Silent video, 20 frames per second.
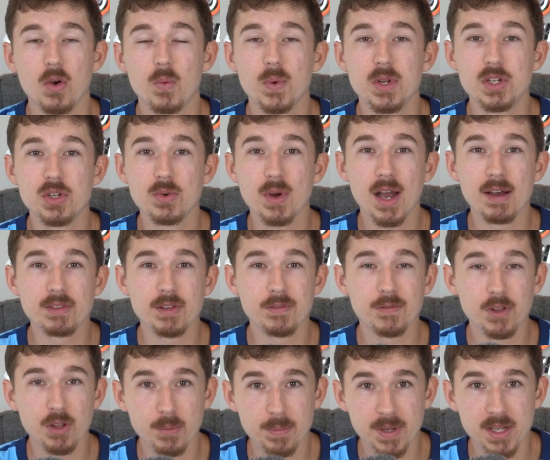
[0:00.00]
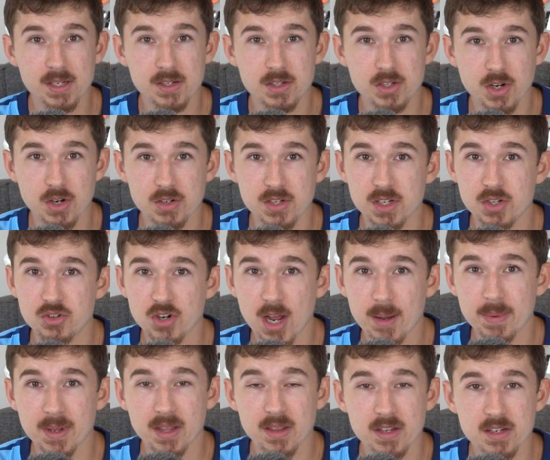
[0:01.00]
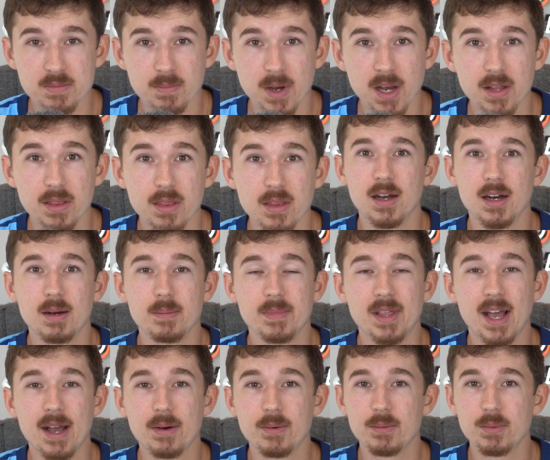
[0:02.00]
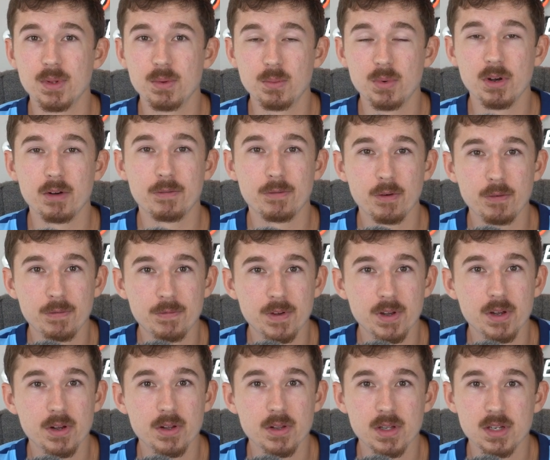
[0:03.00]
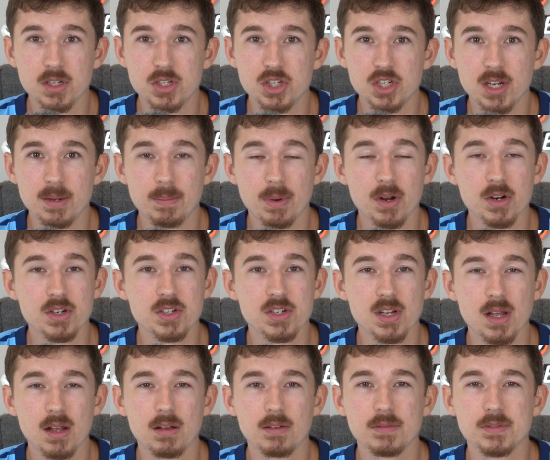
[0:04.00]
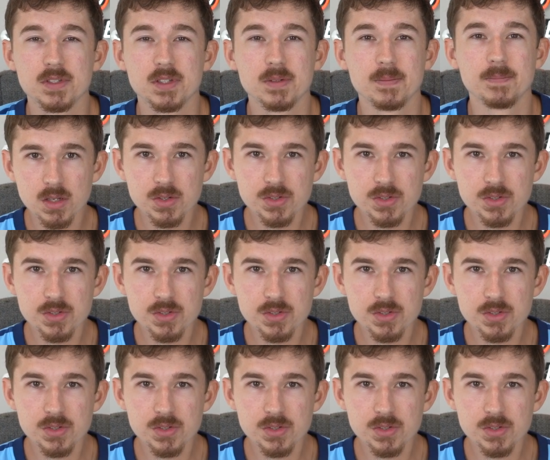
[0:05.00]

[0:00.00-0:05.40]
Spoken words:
We do have the Philippines jersey dropping this month that we will fulfill and ship ourselves.